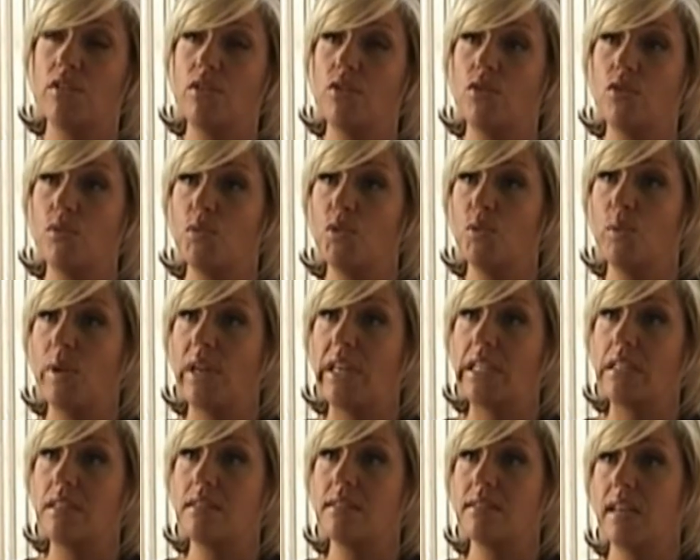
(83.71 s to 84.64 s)
to normal
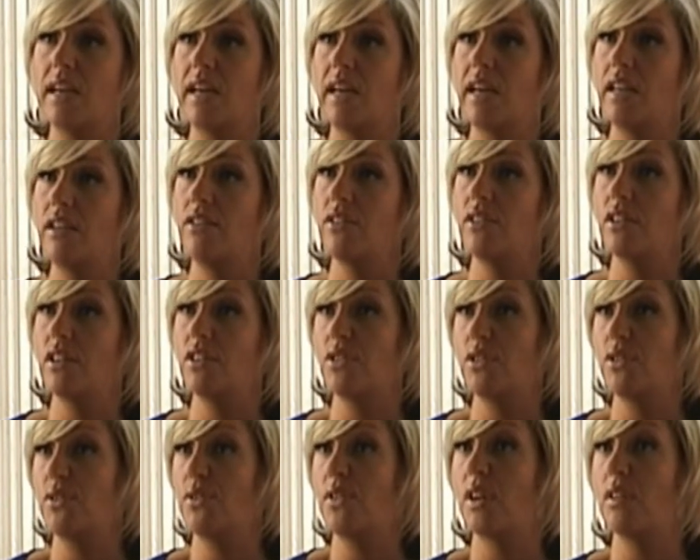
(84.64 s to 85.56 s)
weights, and I
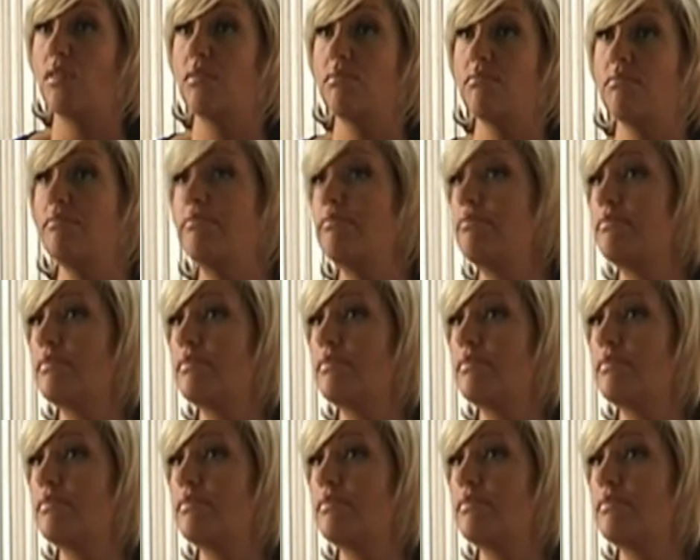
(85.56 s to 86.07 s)
just felt